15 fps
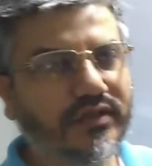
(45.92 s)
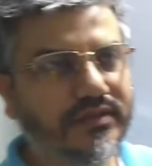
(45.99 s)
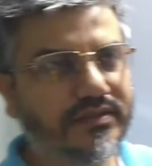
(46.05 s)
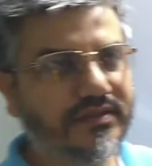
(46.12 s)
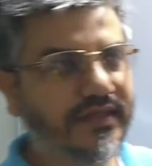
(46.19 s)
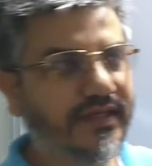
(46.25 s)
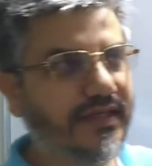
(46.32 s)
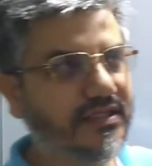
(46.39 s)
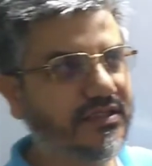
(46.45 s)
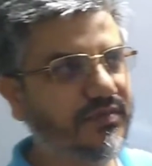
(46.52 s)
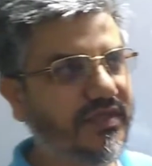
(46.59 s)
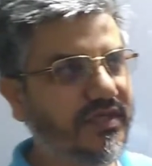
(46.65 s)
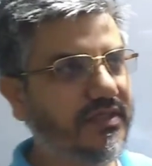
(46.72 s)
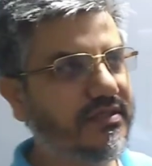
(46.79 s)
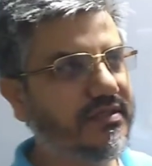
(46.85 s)
models that
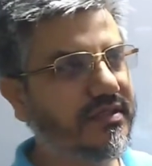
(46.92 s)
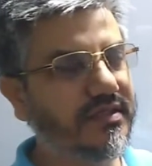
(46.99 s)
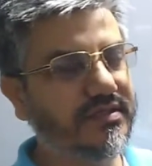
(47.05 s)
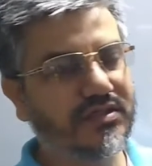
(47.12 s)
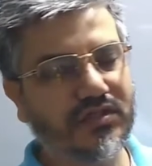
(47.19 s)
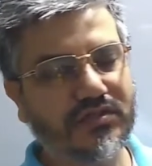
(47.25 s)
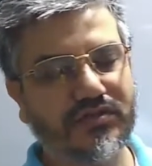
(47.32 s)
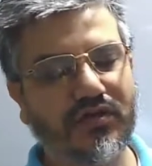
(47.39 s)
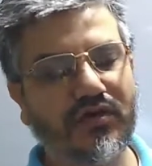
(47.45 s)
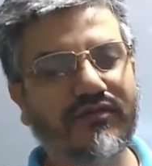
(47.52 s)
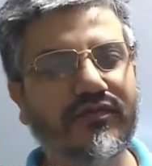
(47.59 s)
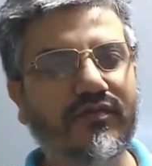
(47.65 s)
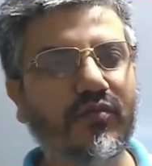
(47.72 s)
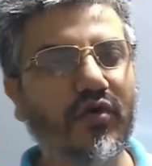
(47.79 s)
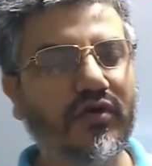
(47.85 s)
explains the structure
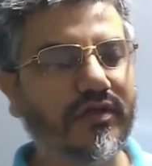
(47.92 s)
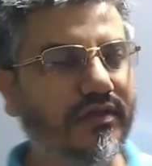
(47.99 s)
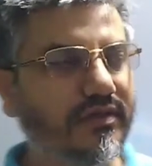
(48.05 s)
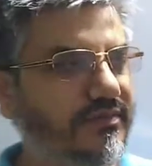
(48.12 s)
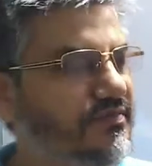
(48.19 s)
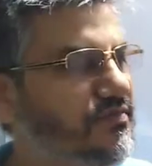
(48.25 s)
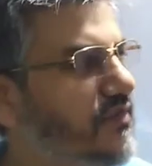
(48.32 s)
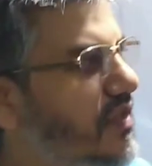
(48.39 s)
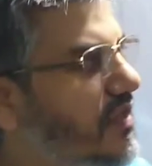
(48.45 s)
of model.